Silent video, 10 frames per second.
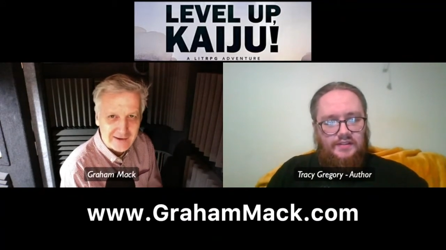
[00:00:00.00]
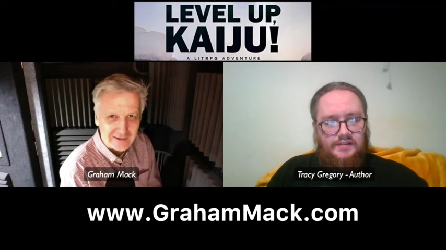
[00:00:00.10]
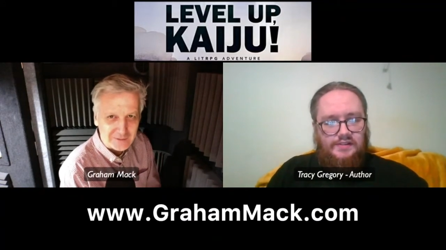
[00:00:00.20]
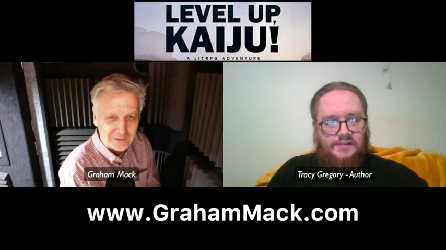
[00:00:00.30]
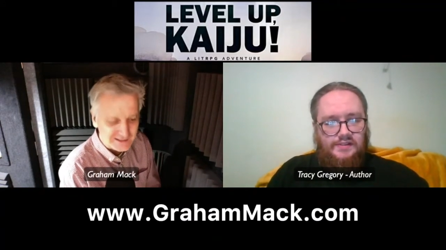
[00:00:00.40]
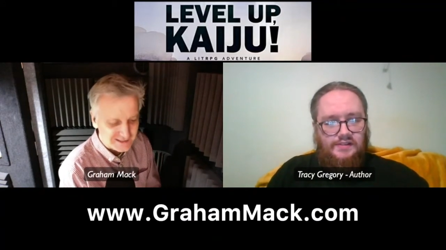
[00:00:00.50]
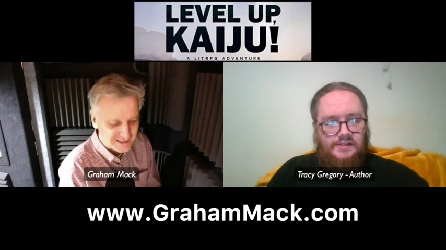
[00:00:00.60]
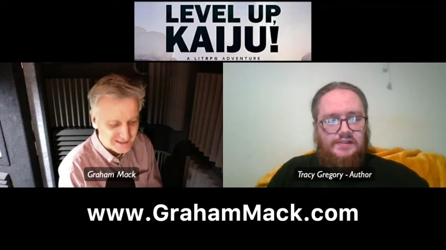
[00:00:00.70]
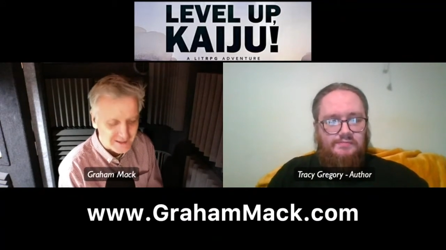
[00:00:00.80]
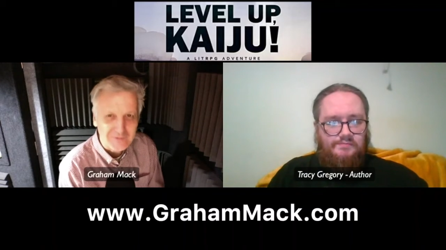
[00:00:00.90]
Speaker 1: Eric, where does
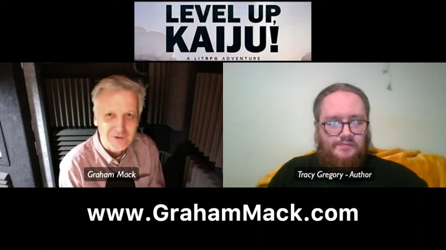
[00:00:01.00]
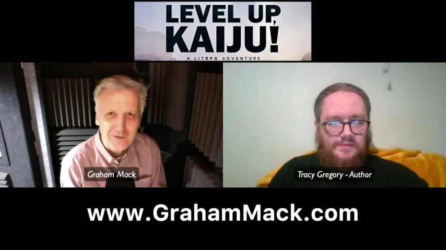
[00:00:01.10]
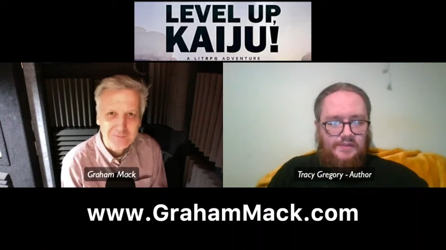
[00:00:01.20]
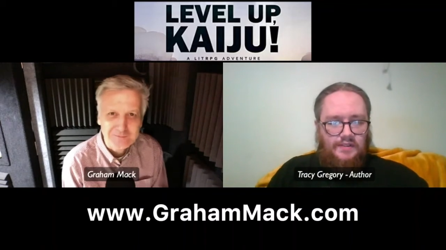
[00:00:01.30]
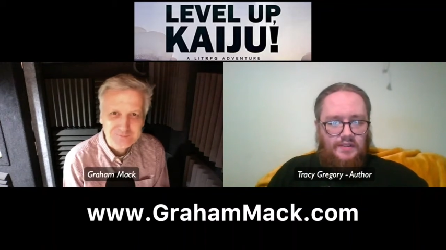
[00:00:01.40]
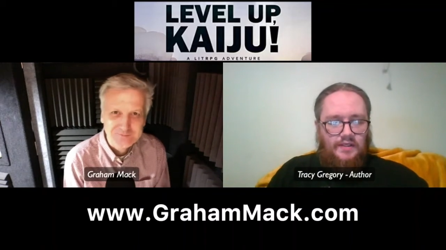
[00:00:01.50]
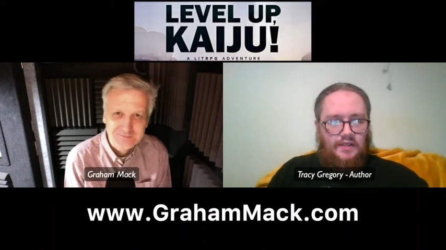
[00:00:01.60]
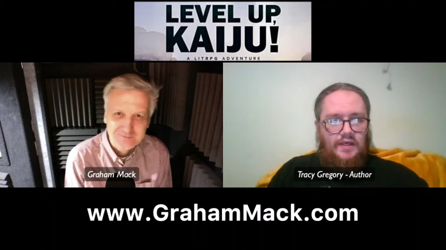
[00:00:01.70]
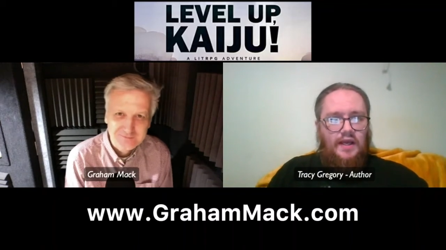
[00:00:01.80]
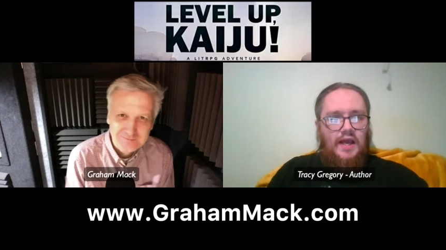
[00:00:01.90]
he come from?
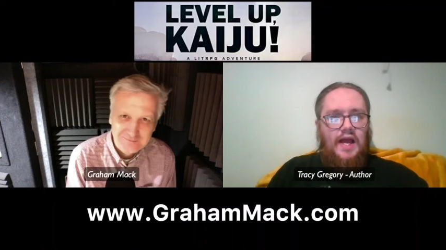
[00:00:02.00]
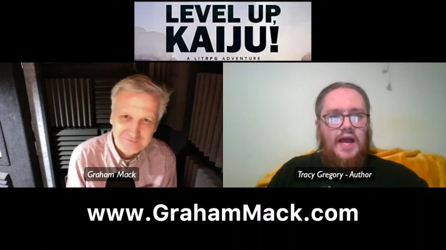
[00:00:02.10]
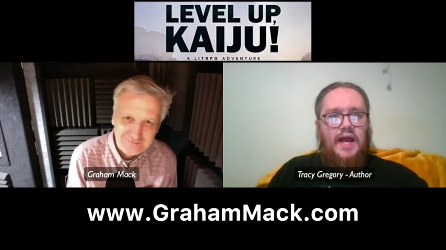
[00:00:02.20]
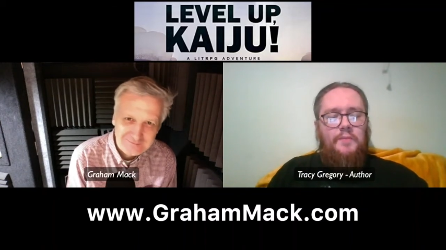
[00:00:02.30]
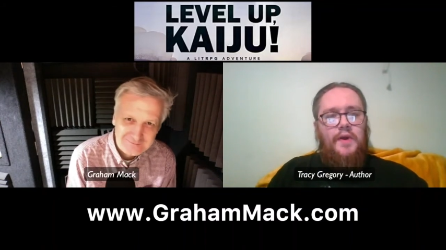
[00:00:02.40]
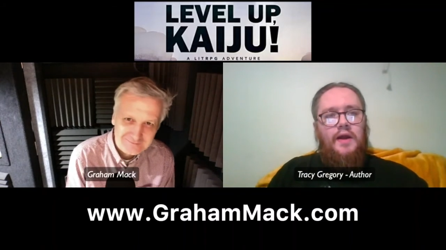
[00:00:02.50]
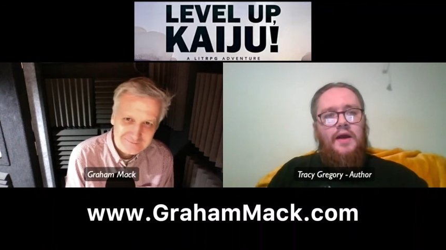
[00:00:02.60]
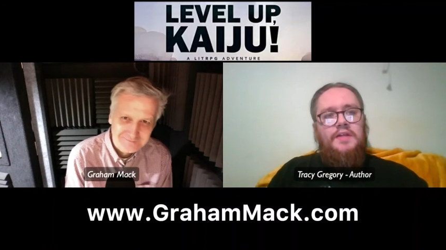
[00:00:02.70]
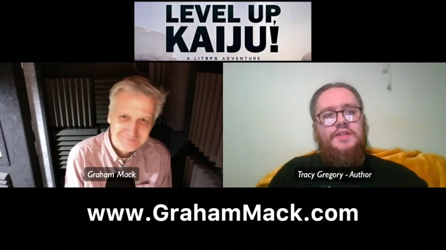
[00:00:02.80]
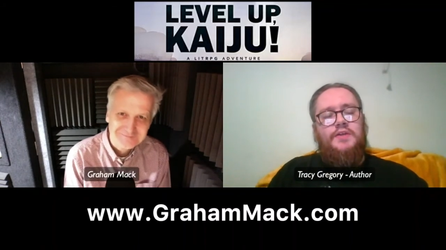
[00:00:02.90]
Speaker 2: Um,
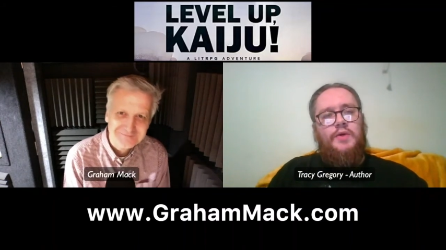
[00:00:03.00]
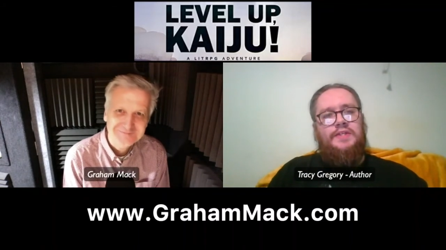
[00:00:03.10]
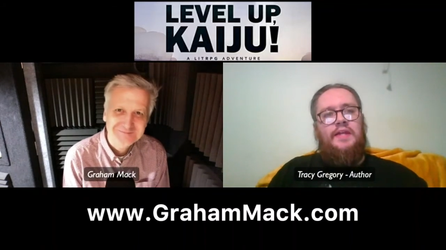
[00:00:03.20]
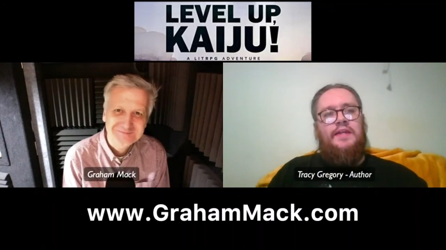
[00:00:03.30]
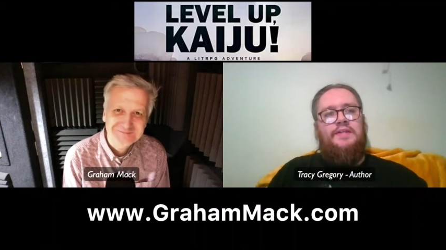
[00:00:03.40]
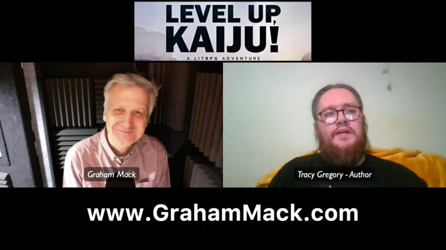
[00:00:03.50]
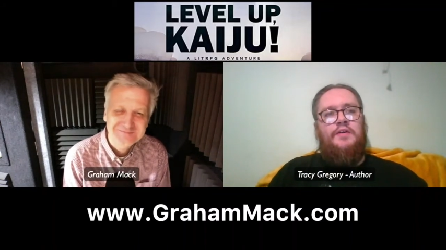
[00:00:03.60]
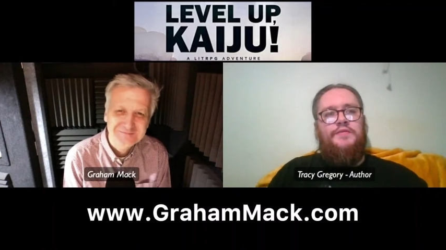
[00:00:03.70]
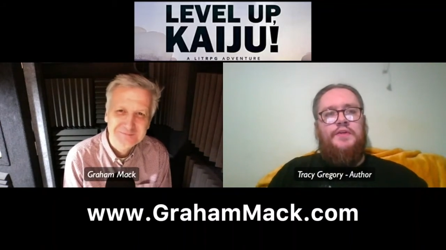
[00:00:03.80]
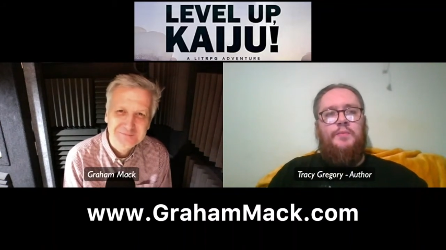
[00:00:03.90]
I just always like the
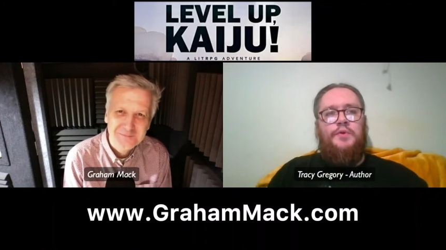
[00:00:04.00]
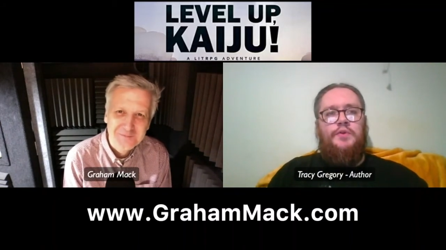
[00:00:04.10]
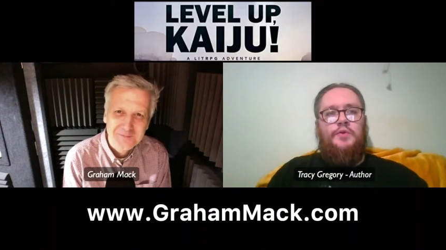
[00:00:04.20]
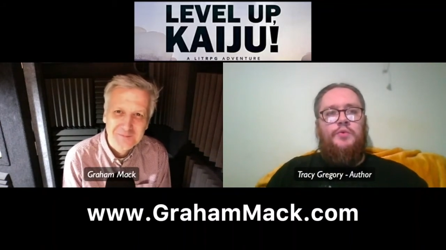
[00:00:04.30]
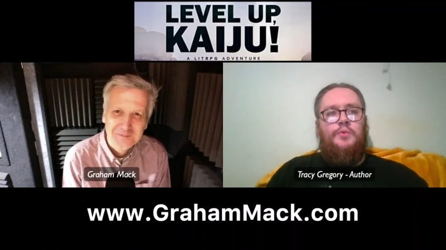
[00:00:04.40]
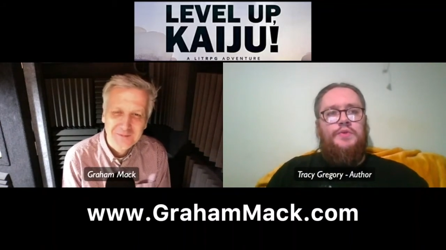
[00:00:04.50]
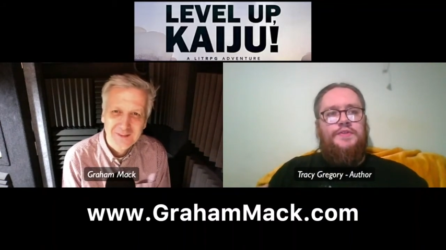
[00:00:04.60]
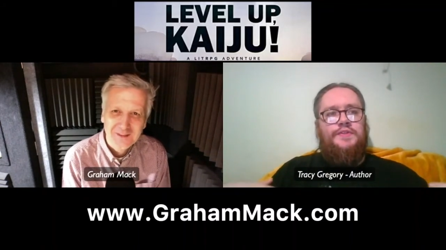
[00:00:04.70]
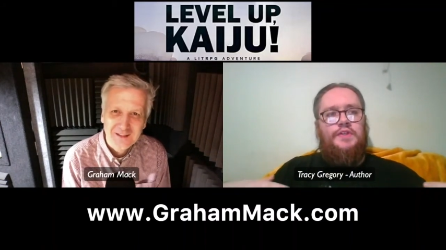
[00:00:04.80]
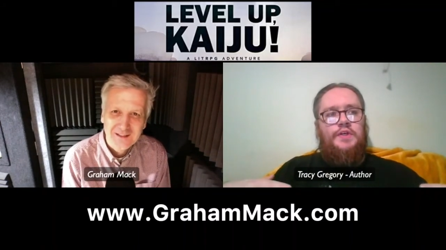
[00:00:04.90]
idea of someone who
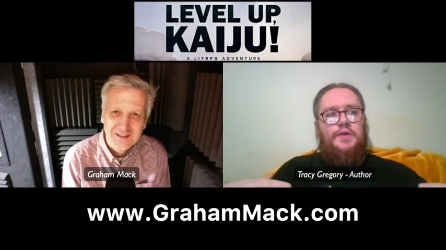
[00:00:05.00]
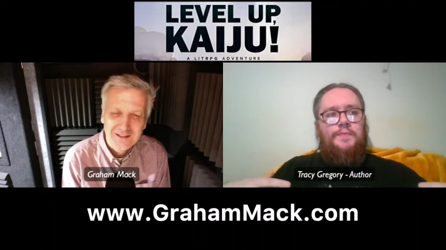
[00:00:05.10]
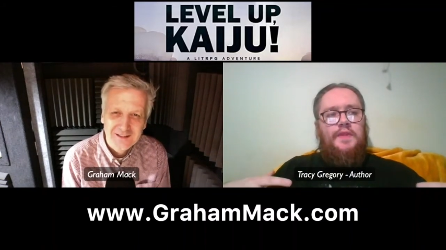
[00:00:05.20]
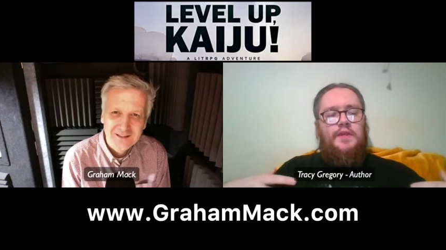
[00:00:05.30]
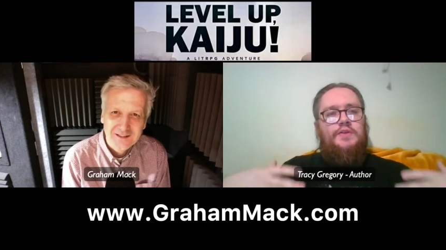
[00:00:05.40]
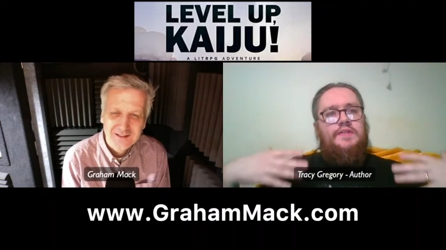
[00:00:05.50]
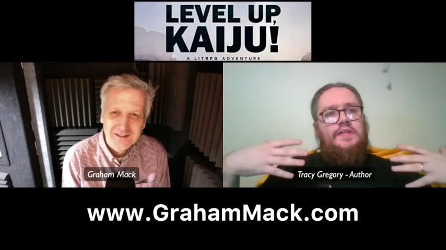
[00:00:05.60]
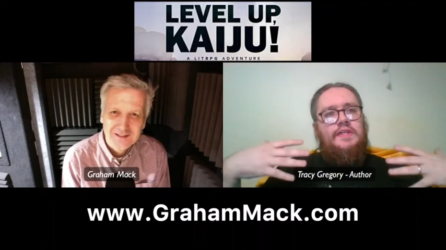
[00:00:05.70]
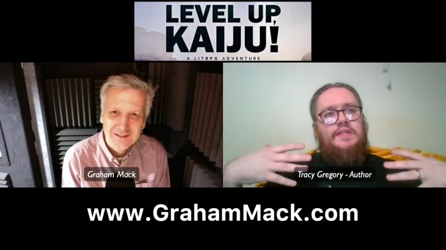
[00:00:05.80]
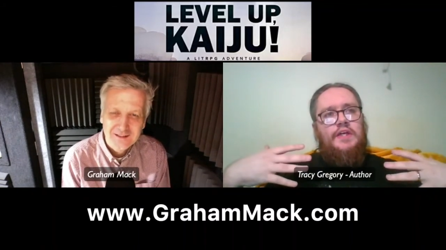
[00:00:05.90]
was. You
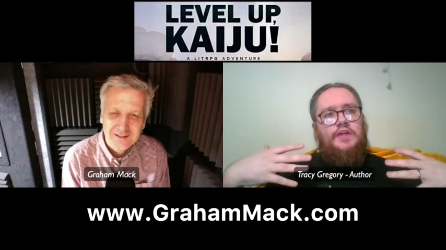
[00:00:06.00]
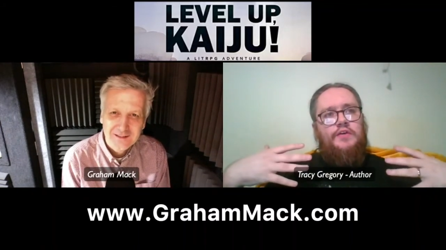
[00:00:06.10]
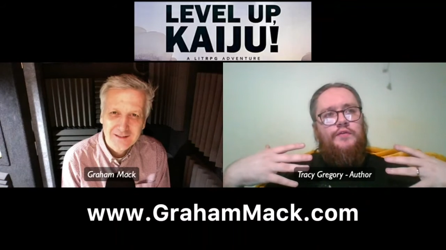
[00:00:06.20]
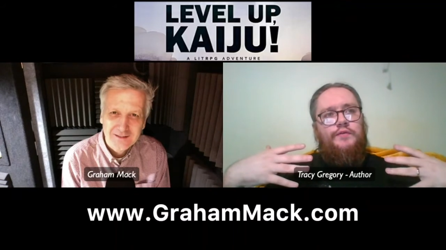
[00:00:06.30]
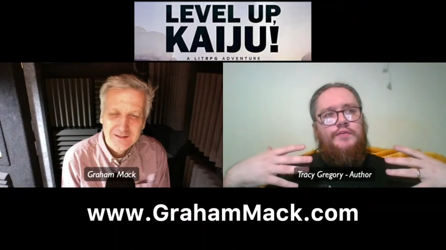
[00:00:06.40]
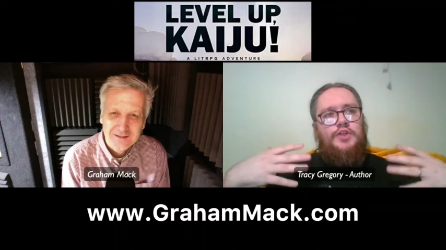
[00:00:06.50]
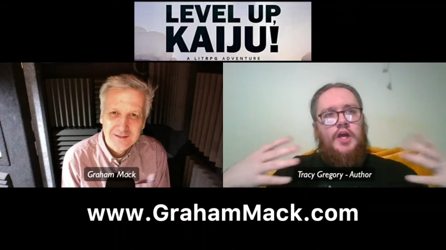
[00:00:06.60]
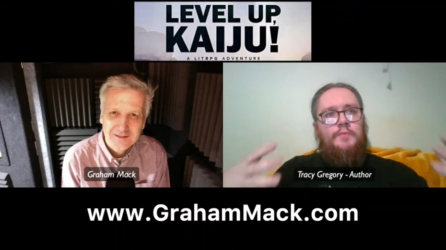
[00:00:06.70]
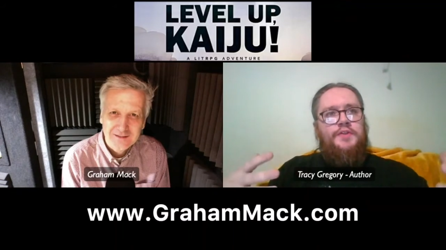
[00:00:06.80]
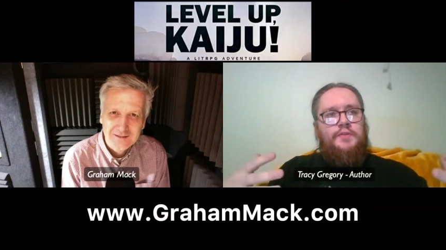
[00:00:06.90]
see these kind of
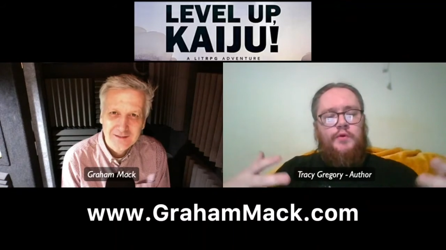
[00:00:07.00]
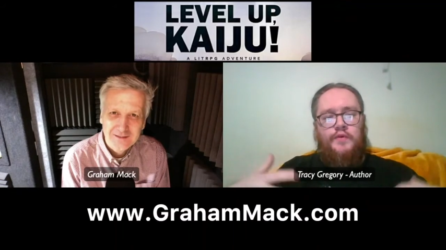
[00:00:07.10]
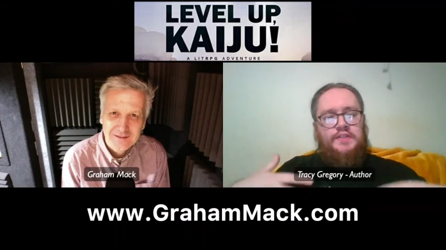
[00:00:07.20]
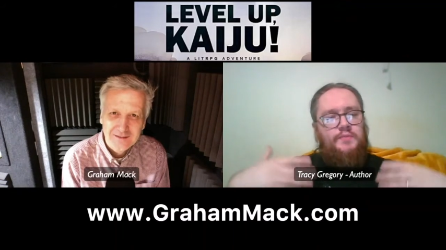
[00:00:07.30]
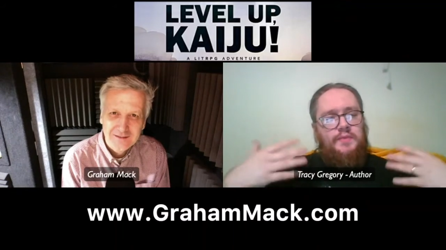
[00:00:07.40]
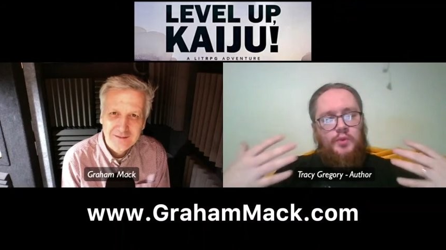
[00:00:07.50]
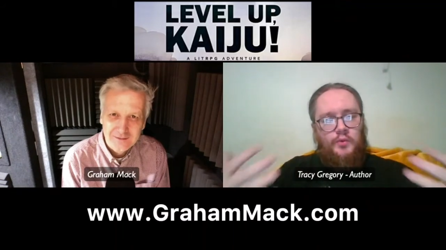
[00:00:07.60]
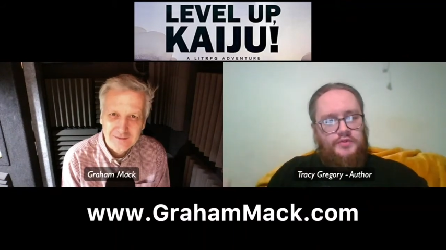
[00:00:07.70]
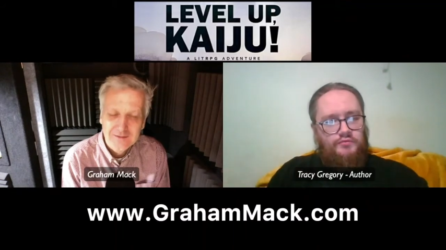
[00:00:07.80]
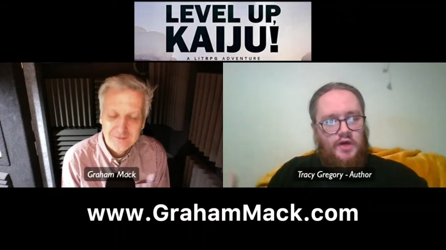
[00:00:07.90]
giant monster movies, and people always